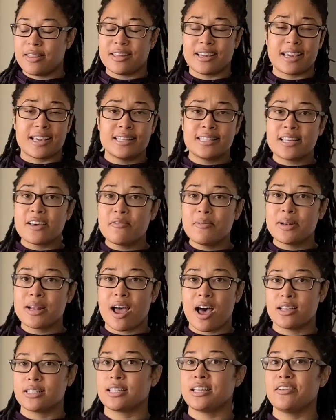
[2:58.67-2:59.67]
The kids have been
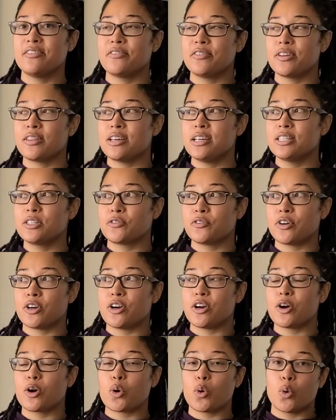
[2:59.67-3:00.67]
asking for this
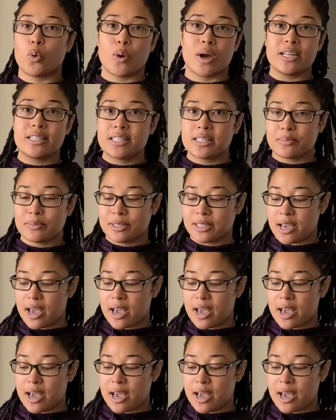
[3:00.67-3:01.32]
for quite some